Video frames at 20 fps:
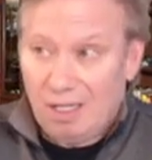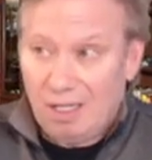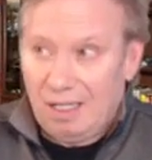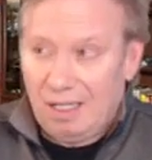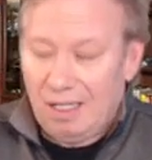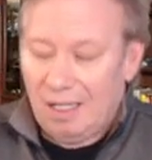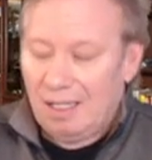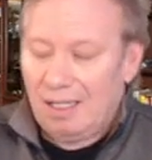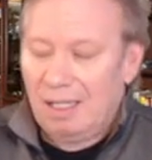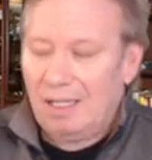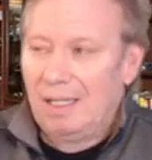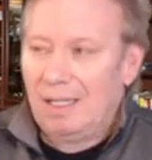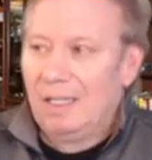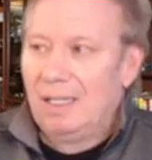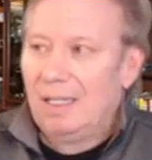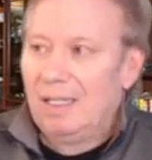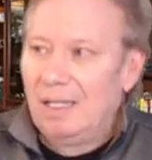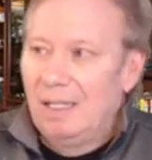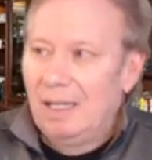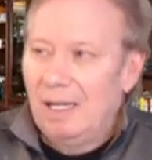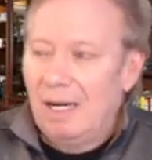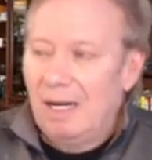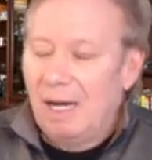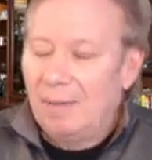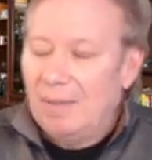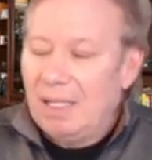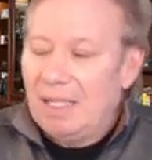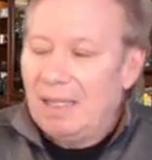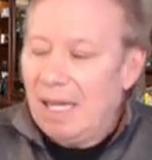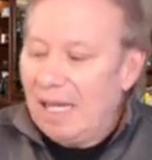And I
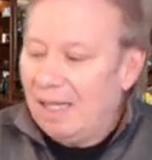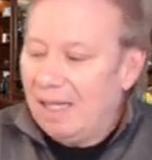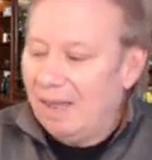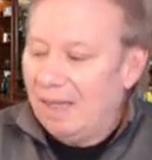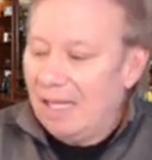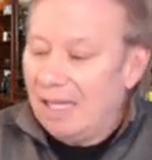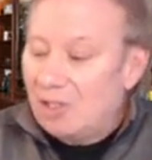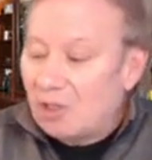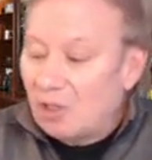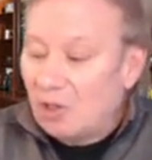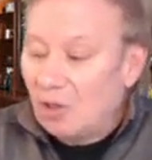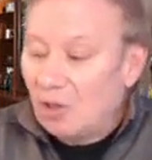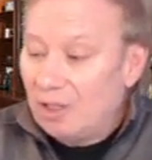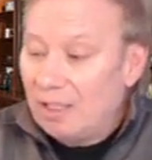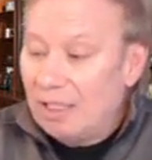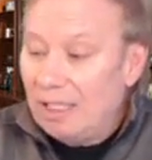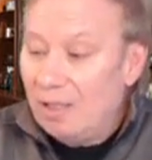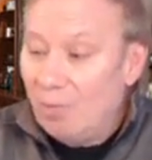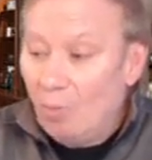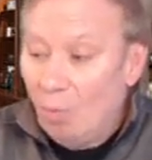mean, they certainly